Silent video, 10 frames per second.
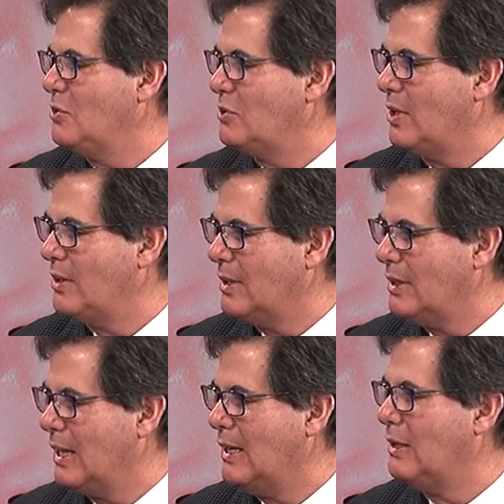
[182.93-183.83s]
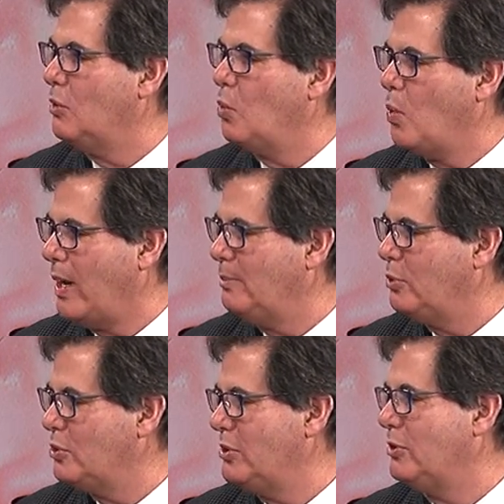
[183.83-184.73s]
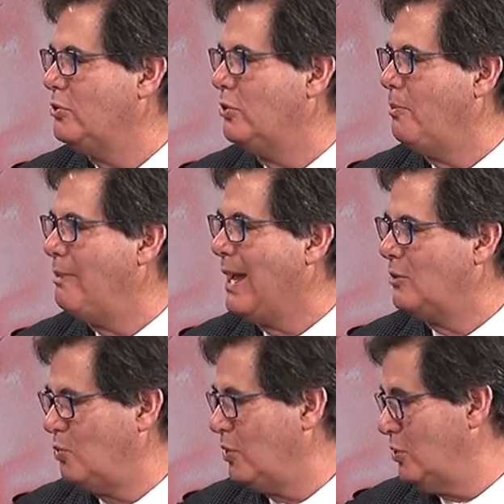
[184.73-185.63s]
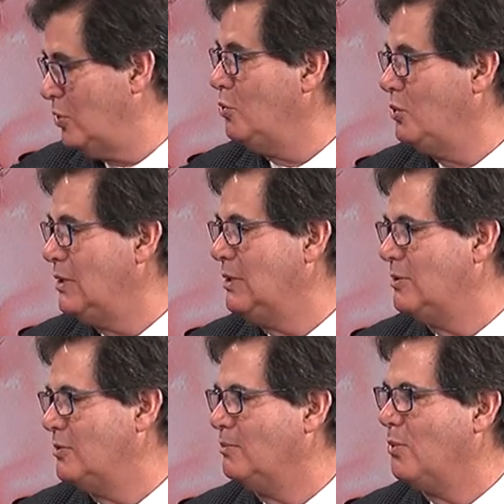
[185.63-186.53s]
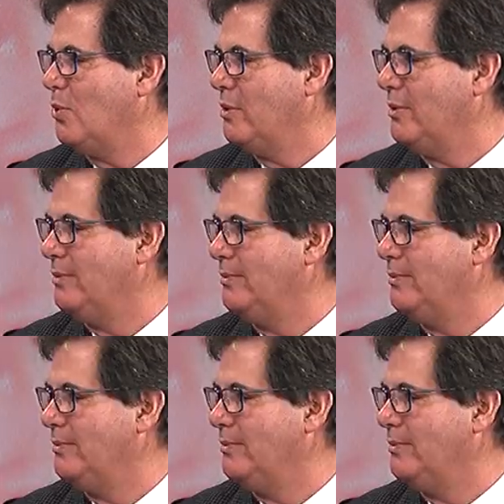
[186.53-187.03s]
So I think getting the right procedure to match what you need is important.